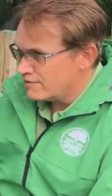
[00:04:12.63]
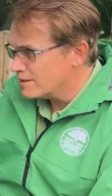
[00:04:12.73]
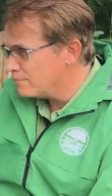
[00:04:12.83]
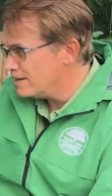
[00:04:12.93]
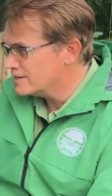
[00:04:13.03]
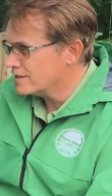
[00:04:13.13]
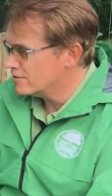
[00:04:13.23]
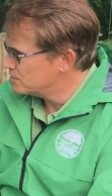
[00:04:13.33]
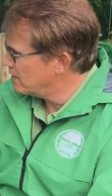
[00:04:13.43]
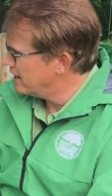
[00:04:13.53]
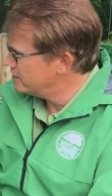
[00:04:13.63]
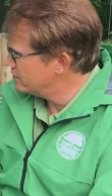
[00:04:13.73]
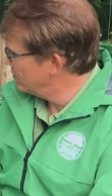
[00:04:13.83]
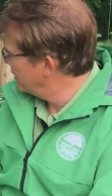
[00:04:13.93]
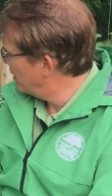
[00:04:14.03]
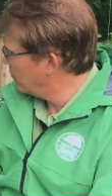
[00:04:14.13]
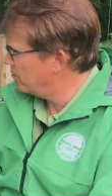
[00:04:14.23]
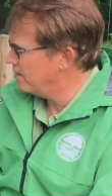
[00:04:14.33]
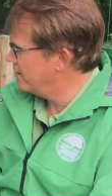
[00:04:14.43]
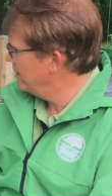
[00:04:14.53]
the bees close by should really help
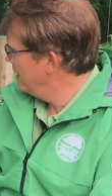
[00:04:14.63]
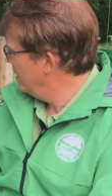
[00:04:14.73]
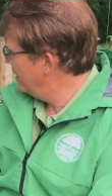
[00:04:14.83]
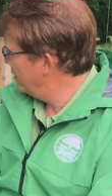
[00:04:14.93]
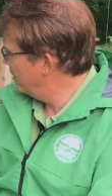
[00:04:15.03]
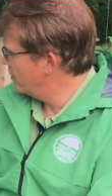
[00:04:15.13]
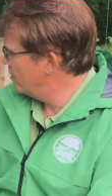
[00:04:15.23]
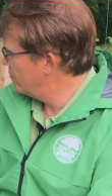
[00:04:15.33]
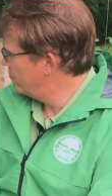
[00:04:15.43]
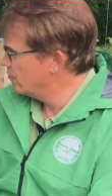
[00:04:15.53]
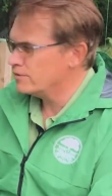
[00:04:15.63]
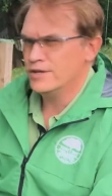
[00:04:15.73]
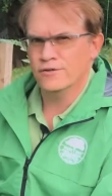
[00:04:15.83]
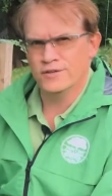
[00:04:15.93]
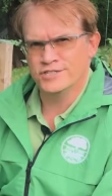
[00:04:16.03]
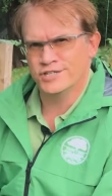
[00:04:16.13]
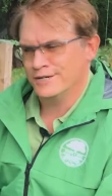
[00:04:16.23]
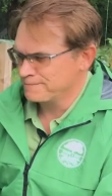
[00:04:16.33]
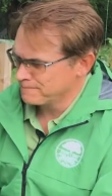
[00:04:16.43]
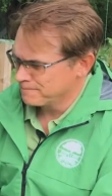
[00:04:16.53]
get a good fruit yield this year.
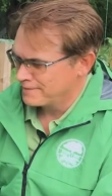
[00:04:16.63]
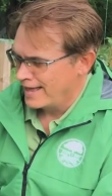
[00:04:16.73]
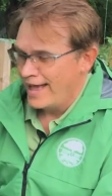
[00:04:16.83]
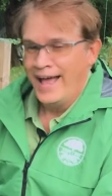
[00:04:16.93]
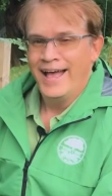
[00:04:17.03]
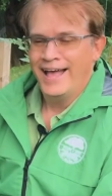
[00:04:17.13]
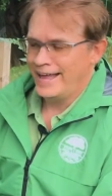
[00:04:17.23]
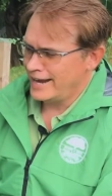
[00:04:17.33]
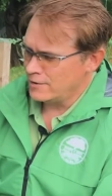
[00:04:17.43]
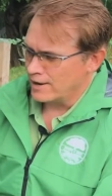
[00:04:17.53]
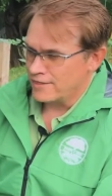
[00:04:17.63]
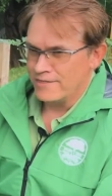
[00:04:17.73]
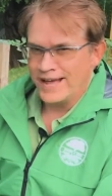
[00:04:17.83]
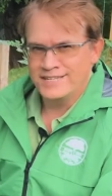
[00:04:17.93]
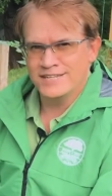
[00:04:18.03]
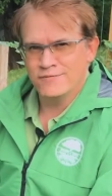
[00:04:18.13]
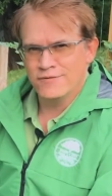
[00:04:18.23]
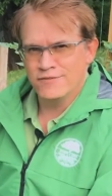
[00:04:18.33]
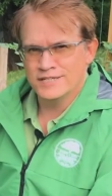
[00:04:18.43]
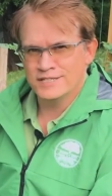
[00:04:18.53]
Anyway, that's it
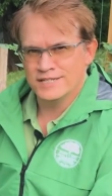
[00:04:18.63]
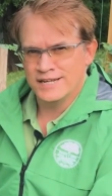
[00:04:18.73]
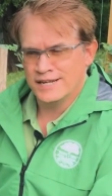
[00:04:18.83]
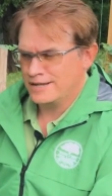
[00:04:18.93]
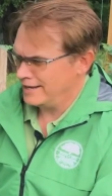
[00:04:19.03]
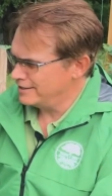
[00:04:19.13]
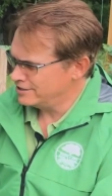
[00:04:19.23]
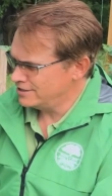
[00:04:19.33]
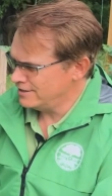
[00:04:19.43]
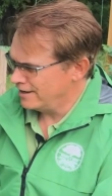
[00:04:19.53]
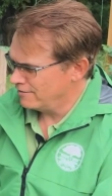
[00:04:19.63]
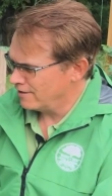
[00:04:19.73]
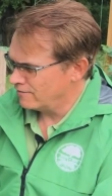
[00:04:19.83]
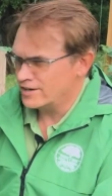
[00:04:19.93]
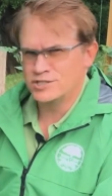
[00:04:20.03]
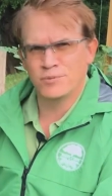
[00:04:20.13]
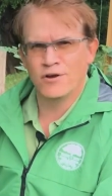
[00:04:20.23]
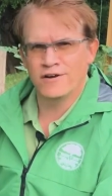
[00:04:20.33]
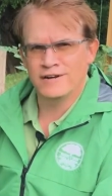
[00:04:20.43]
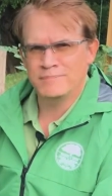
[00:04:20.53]
for this edition of our vegetable
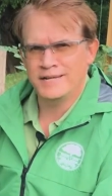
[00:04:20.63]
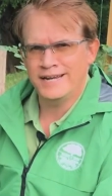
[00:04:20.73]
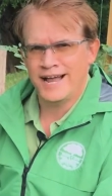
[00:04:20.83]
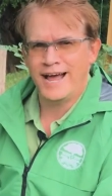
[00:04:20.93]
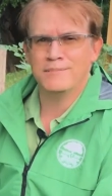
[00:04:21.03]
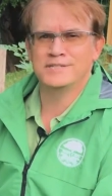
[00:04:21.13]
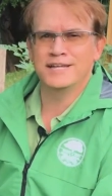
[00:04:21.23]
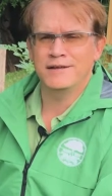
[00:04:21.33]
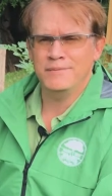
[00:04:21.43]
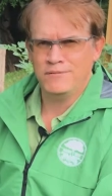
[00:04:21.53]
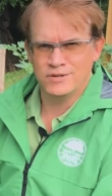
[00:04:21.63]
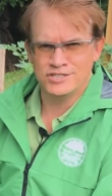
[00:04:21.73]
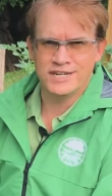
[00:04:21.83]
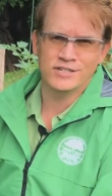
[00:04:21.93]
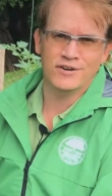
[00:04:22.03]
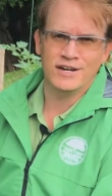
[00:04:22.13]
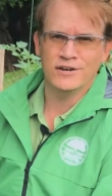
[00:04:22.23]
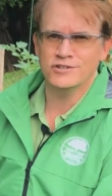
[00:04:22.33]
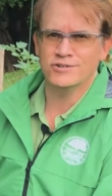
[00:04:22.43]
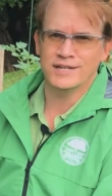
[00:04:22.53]
garden update. I'm Tim with Shades of Green
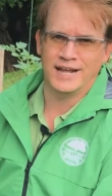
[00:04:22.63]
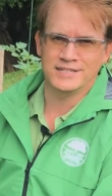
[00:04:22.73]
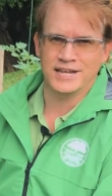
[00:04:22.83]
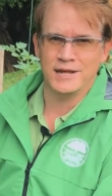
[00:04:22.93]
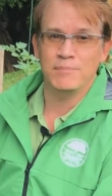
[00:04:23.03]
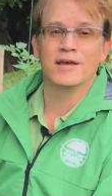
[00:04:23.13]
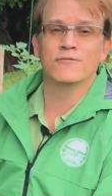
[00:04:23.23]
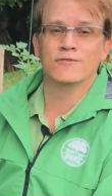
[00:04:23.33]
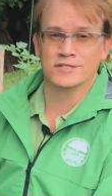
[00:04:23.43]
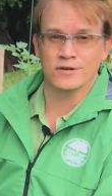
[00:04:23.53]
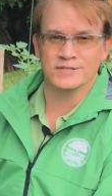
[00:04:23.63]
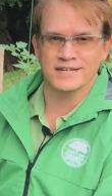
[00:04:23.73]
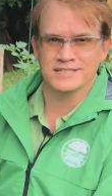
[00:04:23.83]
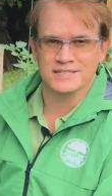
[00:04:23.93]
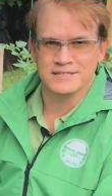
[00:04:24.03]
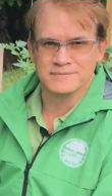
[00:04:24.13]
Nursery and Landscape in Frisco, Texas.